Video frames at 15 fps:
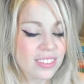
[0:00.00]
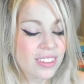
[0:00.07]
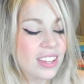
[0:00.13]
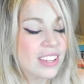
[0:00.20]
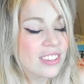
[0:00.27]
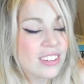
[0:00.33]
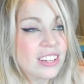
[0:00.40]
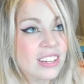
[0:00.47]

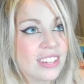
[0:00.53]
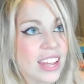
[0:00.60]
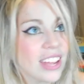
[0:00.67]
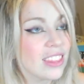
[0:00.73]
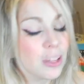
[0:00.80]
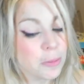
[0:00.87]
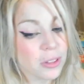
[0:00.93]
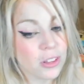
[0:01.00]
it's going to take
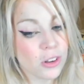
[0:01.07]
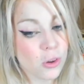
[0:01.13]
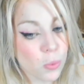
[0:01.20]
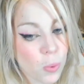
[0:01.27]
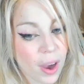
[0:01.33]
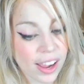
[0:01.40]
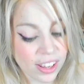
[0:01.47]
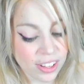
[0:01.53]
them a little
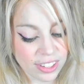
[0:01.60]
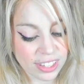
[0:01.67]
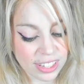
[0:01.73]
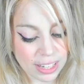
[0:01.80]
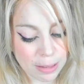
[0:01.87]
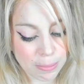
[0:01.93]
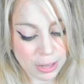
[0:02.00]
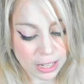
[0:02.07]
while to
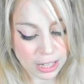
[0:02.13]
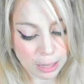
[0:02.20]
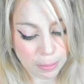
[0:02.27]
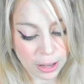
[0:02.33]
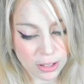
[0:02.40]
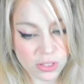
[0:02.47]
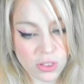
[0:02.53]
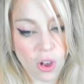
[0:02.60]
get Mickey
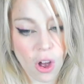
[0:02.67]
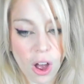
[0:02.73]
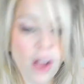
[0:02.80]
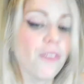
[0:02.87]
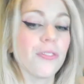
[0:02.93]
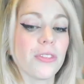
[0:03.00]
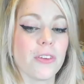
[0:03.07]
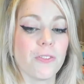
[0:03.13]
Mouse
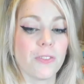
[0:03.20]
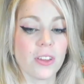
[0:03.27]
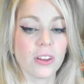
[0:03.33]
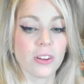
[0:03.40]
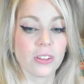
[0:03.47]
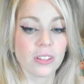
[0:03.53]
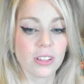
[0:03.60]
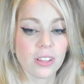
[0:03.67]
off the
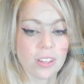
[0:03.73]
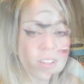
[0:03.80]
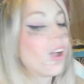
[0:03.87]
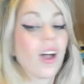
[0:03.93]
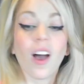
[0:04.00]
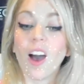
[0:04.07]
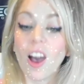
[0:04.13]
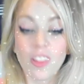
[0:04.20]
field.
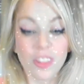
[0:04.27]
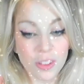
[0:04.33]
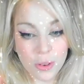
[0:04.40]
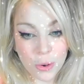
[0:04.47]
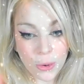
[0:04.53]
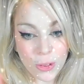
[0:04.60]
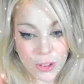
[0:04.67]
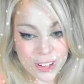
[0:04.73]
On the
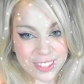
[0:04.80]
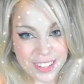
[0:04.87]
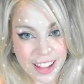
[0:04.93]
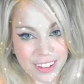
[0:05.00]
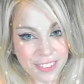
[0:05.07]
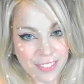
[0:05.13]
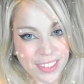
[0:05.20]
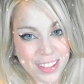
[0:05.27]
cooler
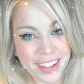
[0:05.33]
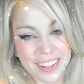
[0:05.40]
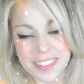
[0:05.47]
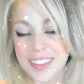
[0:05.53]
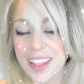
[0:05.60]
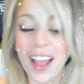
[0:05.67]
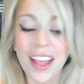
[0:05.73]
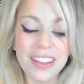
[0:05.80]
side of
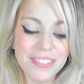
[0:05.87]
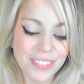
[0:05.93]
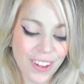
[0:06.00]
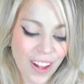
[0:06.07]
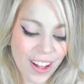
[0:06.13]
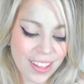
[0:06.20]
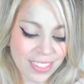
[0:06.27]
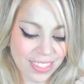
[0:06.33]
things, I've
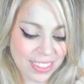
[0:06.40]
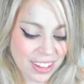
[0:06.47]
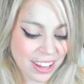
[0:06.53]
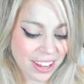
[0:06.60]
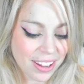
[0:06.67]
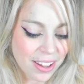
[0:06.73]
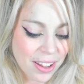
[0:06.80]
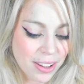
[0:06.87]
got
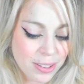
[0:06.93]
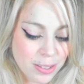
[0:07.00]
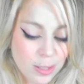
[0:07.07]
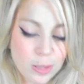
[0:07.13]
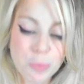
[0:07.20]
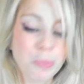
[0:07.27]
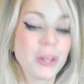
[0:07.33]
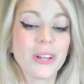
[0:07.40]
the
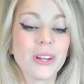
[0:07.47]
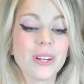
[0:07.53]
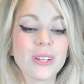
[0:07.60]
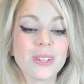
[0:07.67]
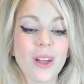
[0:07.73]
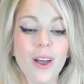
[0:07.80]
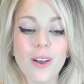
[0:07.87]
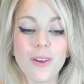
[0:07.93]

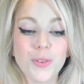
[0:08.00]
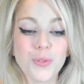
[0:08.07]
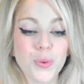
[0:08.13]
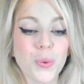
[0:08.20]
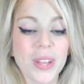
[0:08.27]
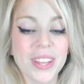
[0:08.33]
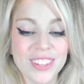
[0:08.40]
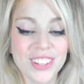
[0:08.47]
Spirit of
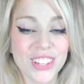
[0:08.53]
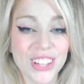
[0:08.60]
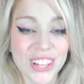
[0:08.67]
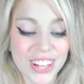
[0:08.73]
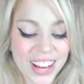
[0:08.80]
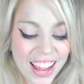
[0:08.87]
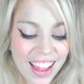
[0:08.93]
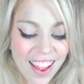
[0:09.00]

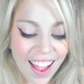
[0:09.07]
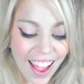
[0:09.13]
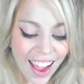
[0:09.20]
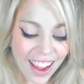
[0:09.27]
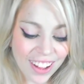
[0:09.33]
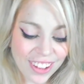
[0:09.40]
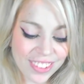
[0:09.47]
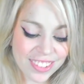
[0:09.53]
Winter,
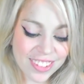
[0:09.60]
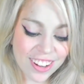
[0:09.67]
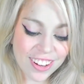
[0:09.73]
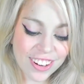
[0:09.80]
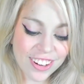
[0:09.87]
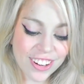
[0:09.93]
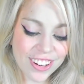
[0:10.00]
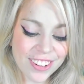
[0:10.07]

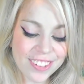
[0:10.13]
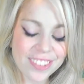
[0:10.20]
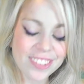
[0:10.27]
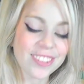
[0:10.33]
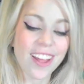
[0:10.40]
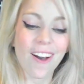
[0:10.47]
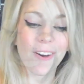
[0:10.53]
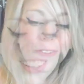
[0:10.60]
Elsa
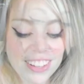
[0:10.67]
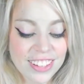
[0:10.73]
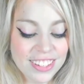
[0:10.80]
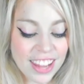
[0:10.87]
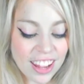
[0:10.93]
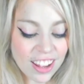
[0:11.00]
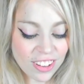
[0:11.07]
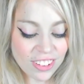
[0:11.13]
herself.
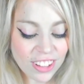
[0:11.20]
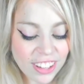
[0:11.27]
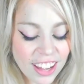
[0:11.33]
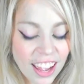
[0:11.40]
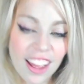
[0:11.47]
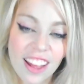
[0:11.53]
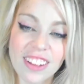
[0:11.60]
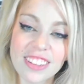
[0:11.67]
Take a look
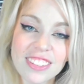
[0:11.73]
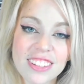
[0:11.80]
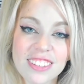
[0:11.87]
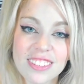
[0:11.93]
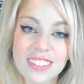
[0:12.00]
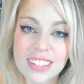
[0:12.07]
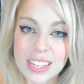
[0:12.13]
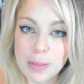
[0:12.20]
at
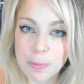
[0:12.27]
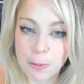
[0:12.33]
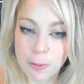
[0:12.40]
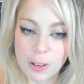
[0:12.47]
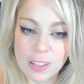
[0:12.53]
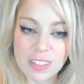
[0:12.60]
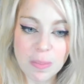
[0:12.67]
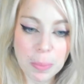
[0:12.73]
Elsa's Deep
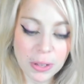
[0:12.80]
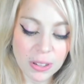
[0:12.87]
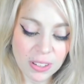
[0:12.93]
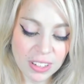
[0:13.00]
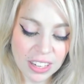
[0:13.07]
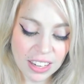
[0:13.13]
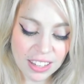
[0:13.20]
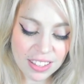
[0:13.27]
Freeze
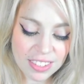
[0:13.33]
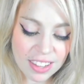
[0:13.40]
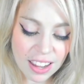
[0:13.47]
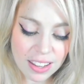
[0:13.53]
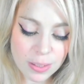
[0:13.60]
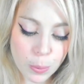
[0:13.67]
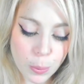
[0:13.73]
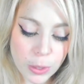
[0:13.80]
ability. It
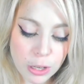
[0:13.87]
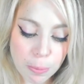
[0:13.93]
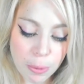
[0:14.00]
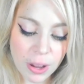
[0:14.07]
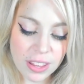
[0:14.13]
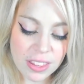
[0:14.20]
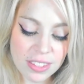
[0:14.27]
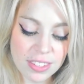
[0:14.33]
says when you
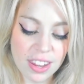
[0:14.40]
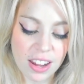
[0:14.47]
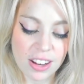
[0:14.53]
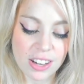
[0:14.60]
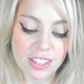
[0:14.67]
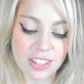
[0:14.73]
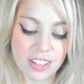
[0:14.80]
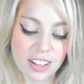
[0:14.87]
play this
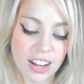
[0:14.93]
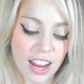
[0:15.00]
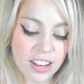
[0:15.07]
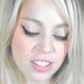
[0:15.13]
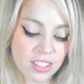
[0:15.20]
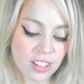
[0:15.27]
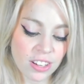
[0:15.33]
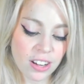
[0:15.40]
character,
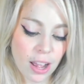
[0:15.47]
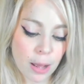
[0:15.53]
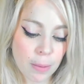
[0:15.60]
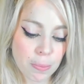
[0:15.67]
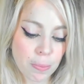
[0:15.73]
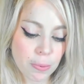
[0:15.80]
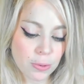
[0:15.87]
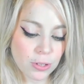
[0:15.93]
exert up
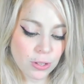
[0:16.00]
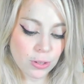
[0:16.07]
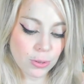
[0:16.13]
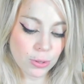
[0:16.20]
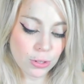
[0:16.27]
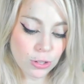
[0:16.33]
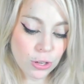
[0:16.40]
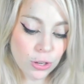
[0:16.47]

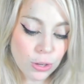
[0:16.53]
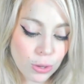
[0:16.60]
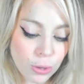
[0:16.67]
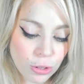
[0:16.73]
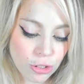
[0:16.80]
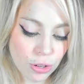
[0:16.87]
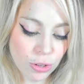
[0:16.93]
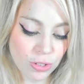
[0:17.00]
to 2
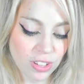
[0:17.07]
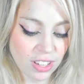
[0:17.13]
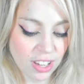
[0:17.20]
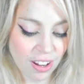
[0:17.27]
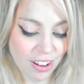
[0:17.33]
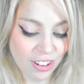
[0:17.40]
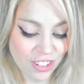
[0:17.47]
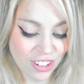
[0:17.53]
chosen
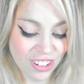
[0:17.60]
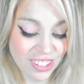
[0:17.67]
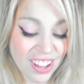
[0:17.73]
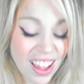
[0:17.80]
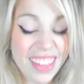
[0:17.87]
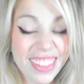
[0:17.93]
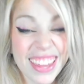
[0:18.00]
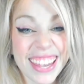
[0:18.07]
characters
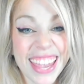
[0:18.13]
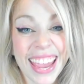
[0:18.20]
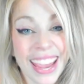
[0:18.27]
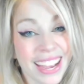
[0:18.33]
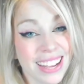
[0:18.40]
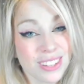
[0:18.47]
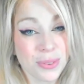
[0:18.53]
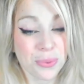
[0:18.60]
they
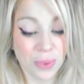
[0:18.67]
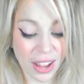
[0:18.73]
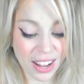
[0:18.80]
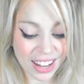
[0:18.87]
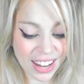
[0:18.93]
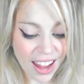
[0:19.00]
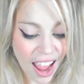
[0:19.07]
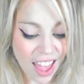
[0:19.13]
can't
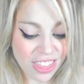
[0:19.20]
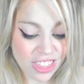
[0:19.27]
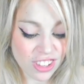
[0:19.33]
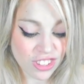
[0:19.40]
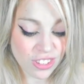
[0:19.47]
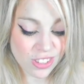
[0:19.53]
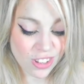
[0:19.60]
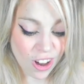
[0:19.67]
ready at the
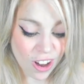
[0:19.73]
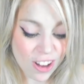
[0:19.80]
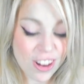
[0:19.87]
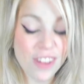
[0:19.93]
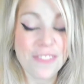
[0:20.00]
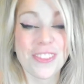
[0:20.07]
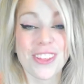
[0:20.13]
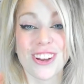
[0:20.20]
start
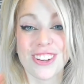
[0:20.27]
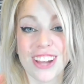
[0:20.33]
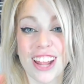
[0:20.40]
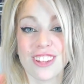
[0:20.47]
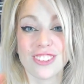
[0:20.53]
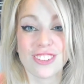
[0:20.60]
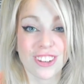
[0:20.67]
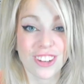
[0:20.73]
of their
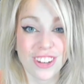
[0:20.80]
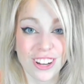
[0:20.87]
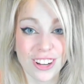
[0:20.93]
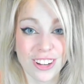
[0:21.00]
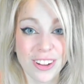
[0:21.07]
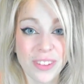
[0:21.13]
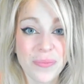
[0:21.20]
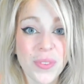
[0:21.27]
next turn.